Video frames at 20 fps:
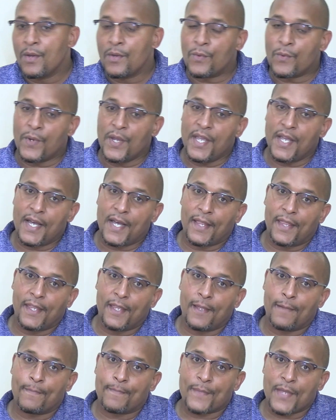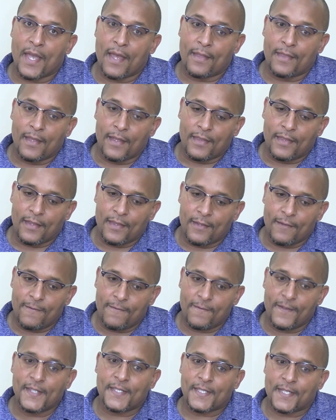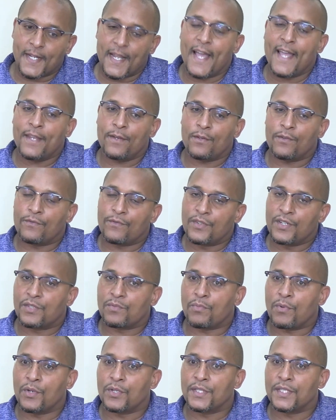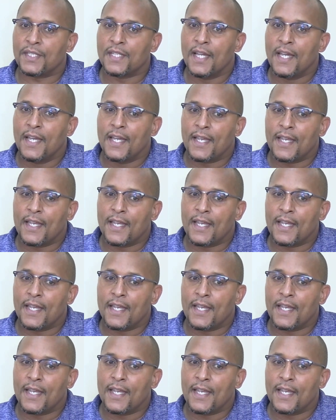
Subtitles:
We are the first line of response